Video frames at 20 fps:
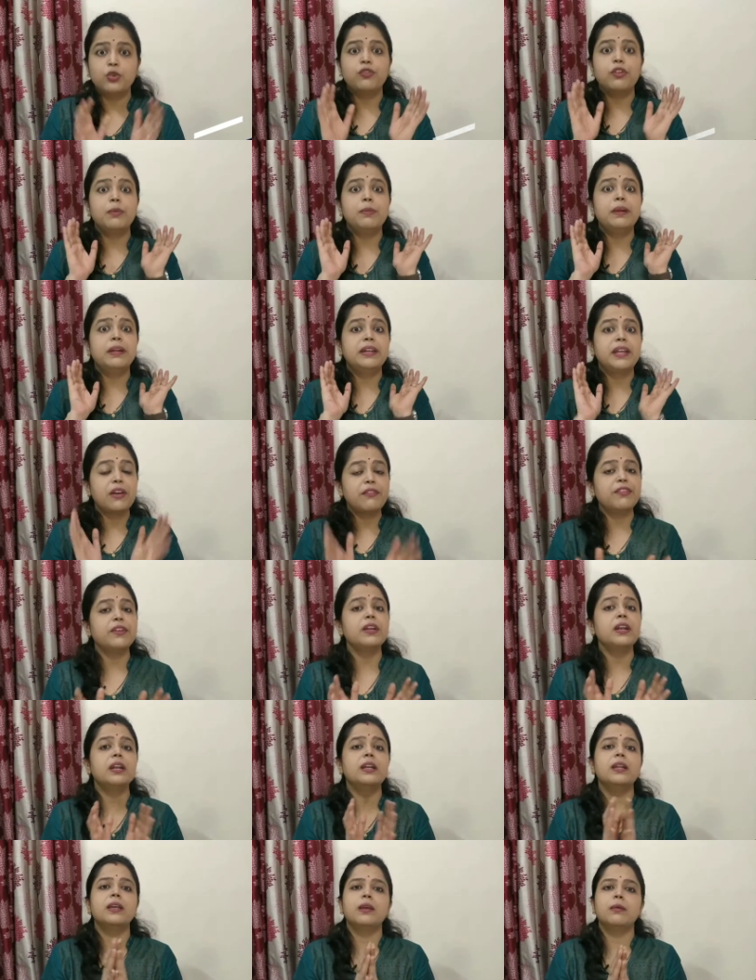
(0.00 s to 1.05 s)
you will be
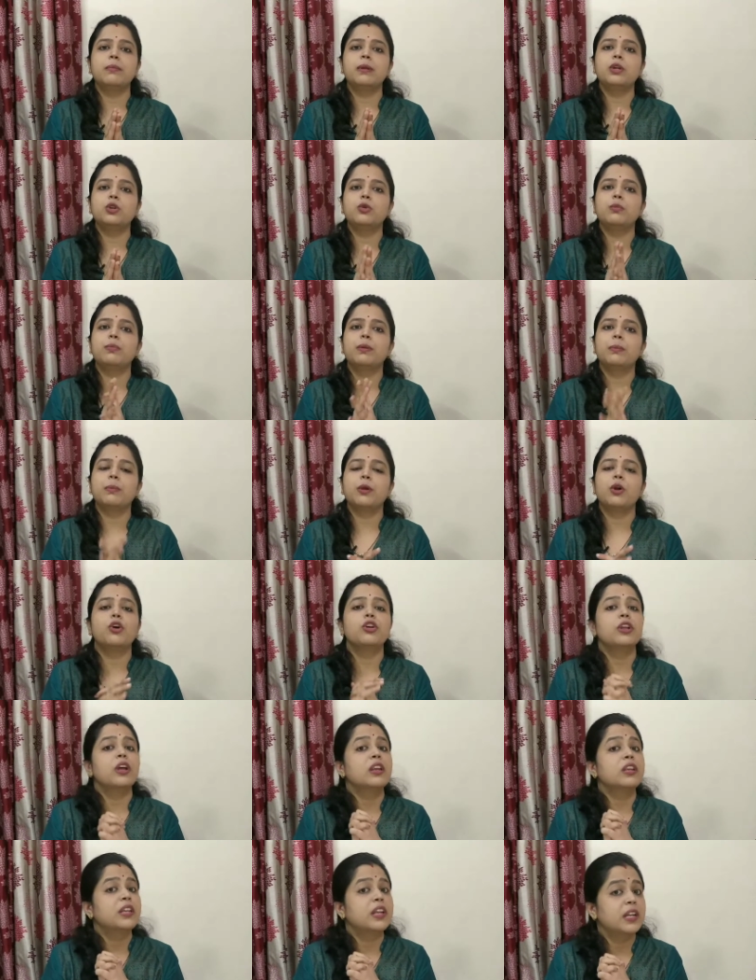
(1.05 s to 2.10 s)
definitely able to
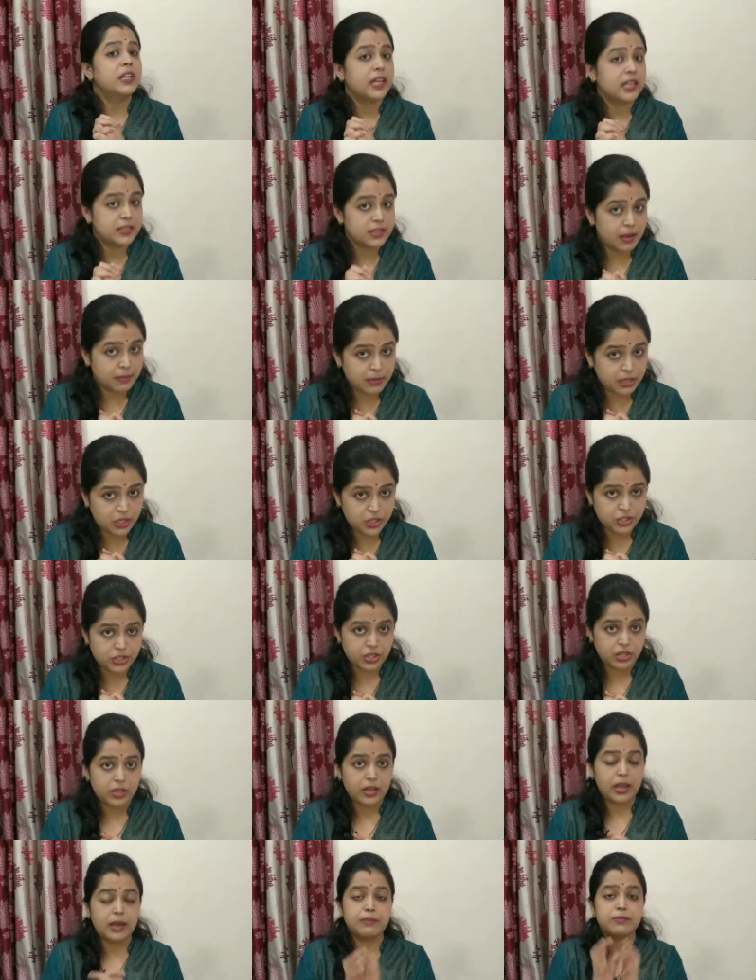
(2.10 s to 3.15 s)
prepare your GATE
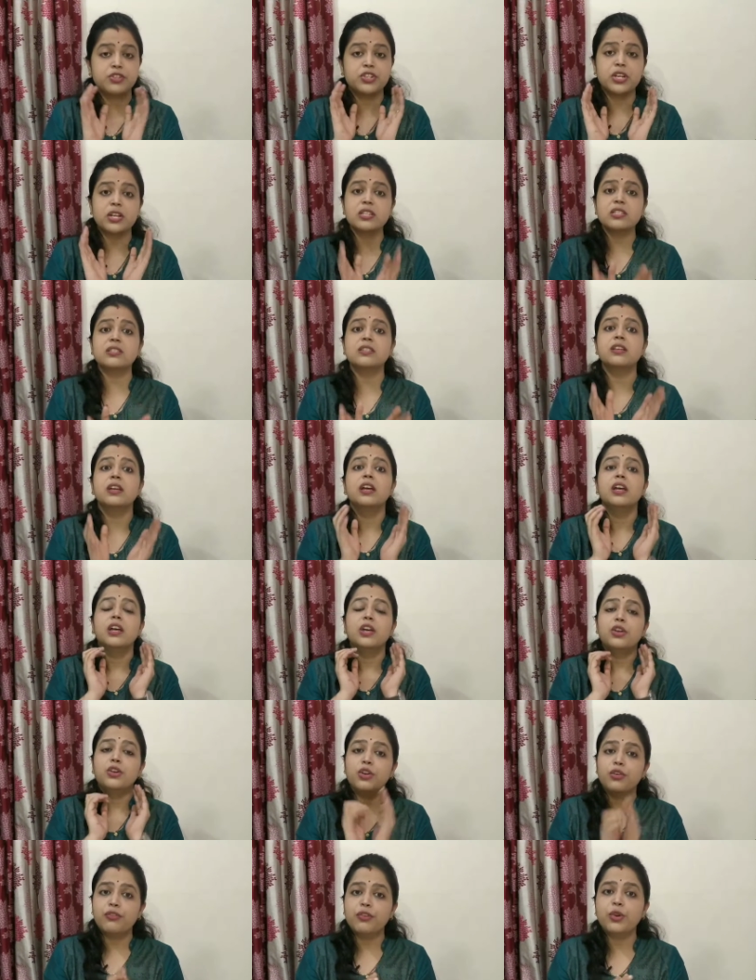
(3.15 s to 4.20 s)
examination. I am just
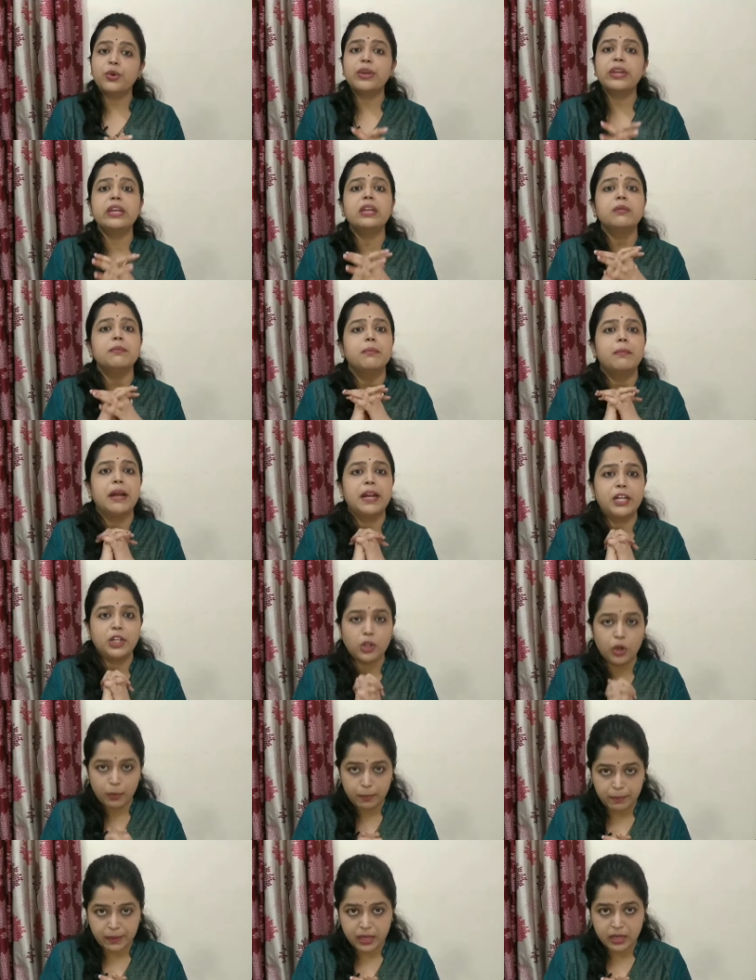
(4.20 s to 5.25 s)
reviewing my
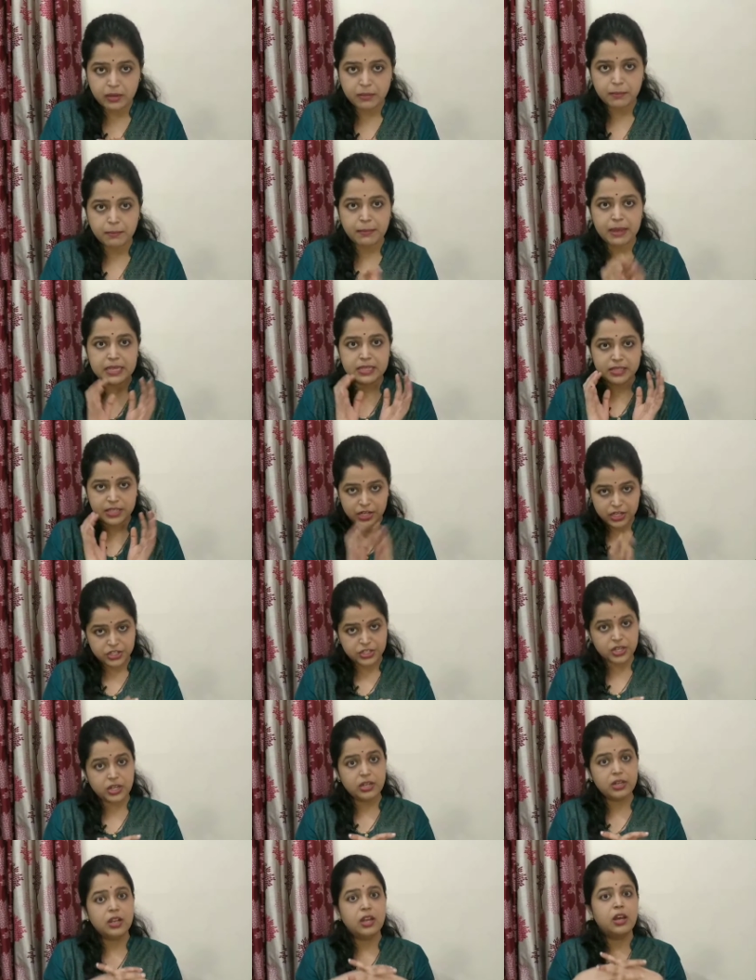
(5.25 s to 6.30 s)
topic, my
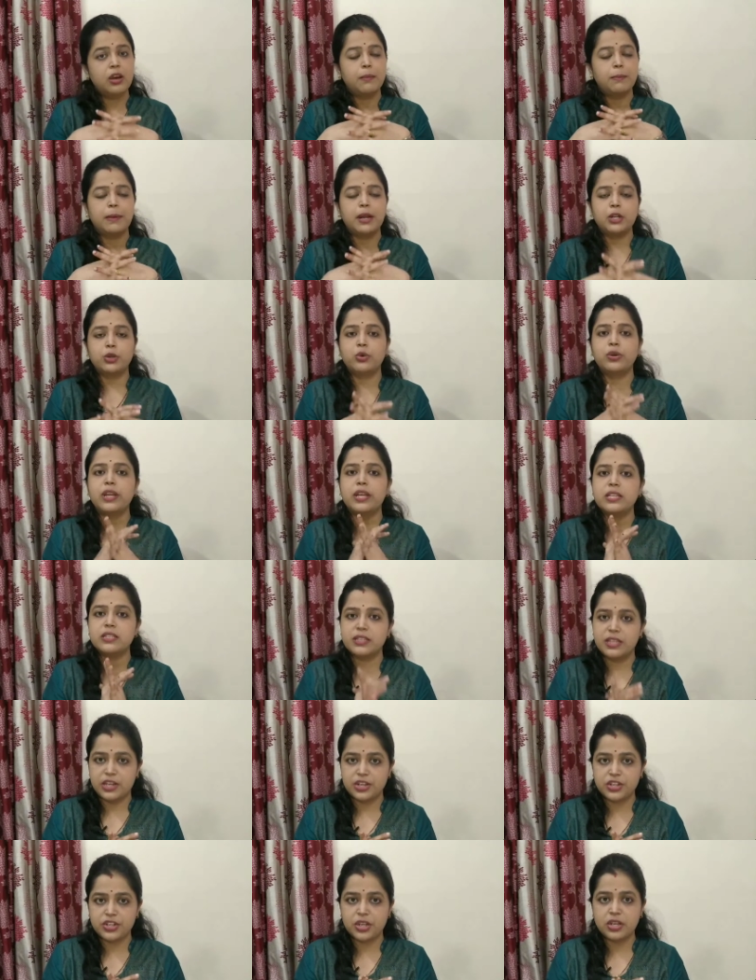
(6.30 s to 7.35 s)
today's
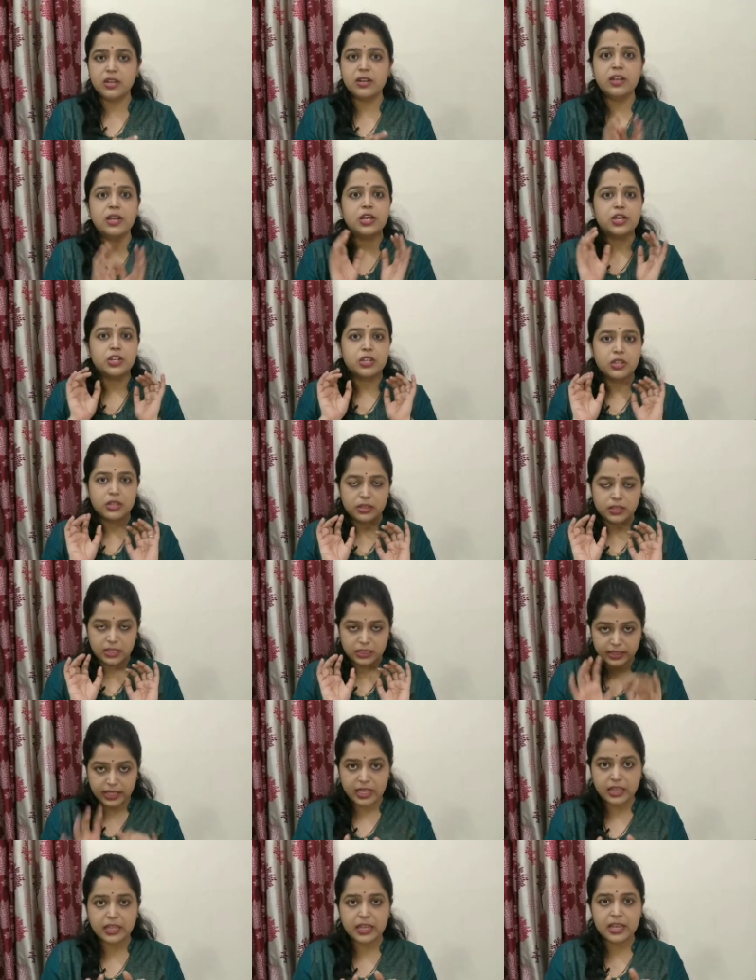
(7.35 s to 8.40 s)
session. The
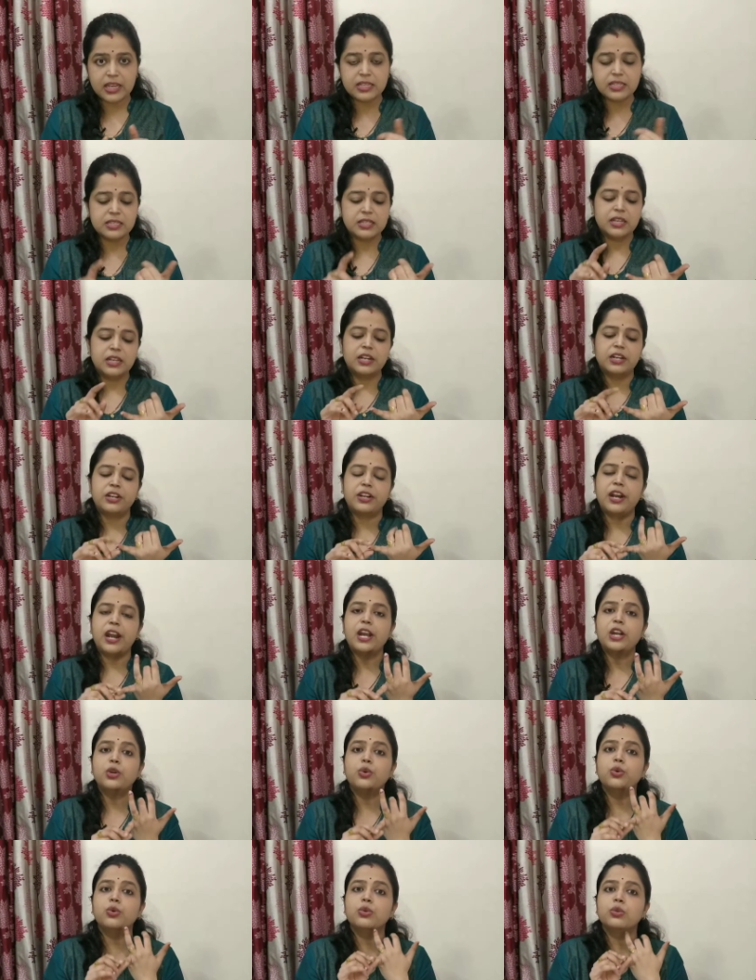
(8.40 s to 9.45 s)
thing is,
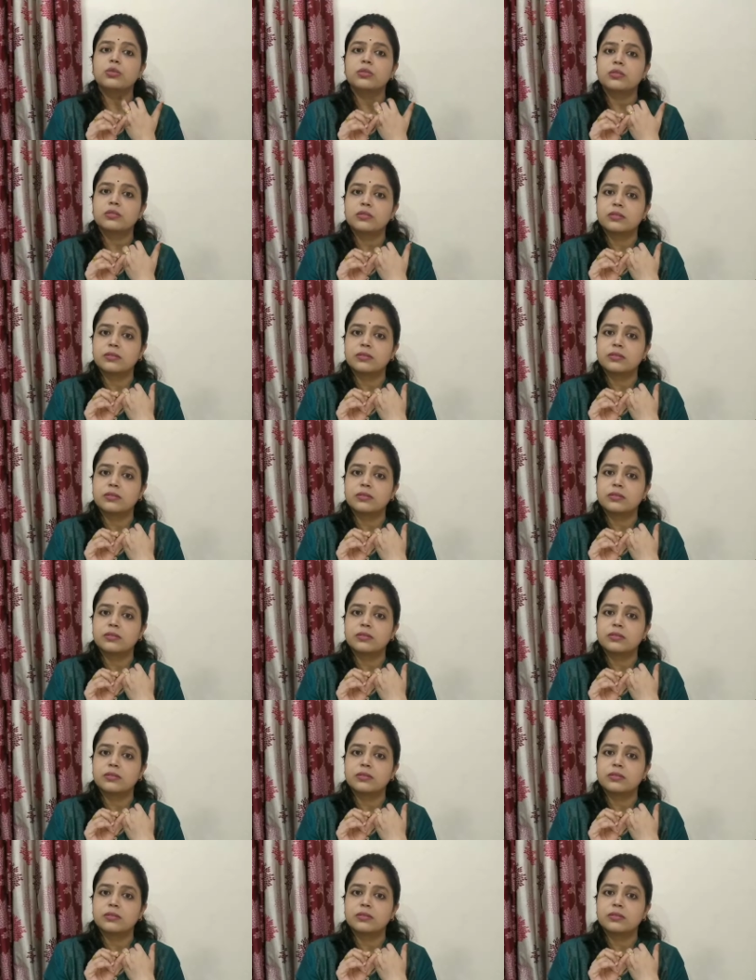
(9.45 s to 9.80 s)
try to